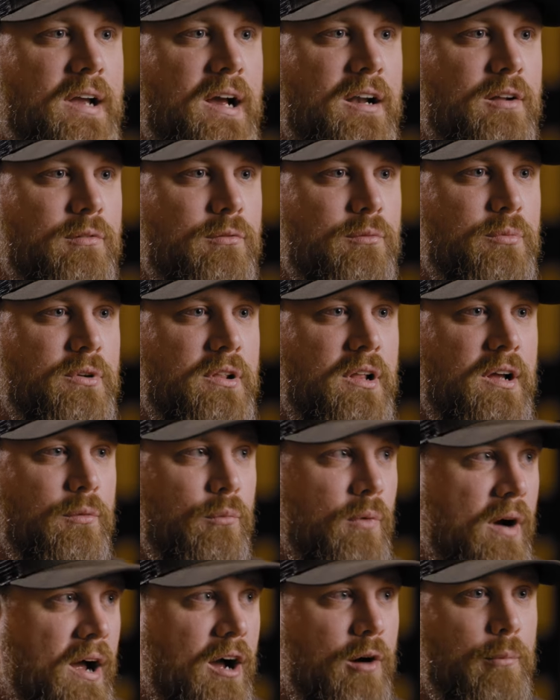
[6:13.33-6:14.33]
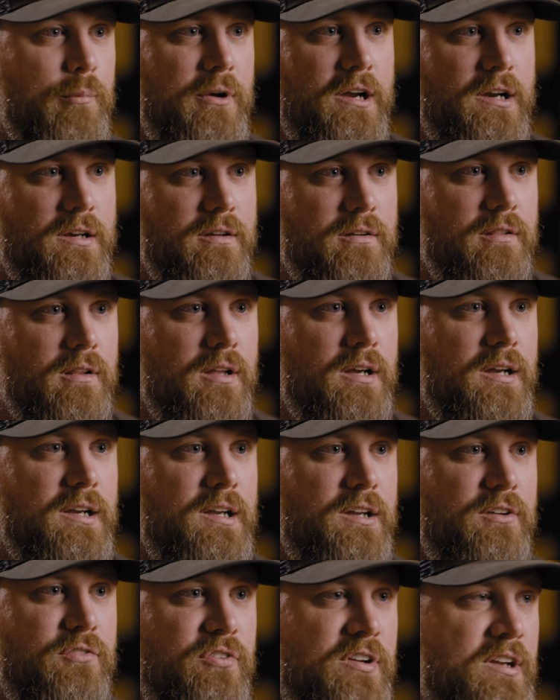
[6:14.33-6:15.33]
at him and be like, wow, man,
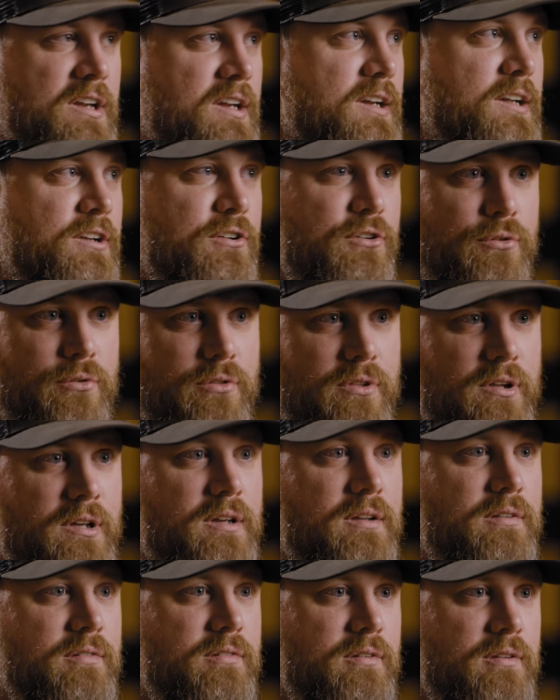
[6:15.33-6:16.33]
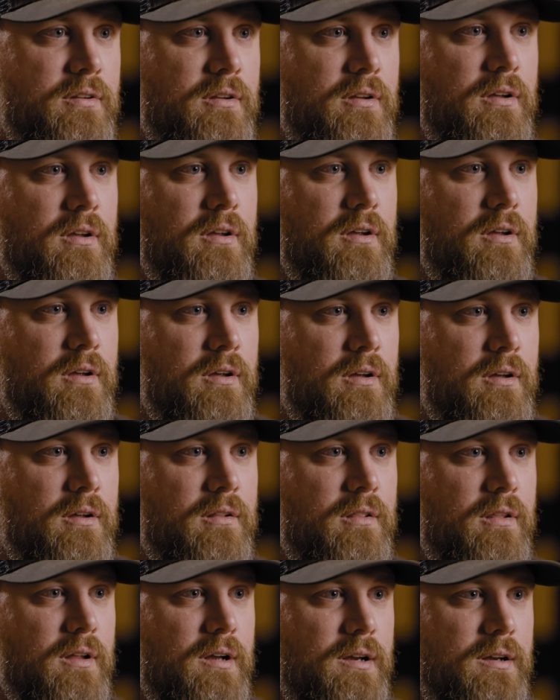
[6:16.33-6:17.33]
like if he can do this,
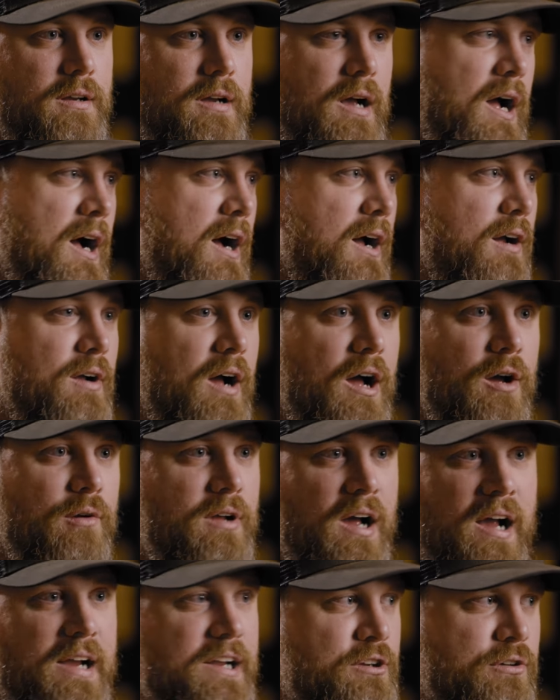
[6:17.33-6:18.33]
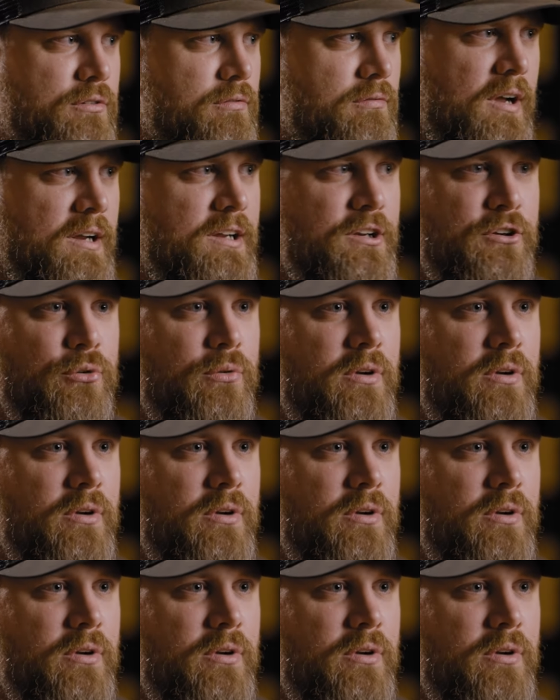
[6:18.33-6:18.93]
like I can do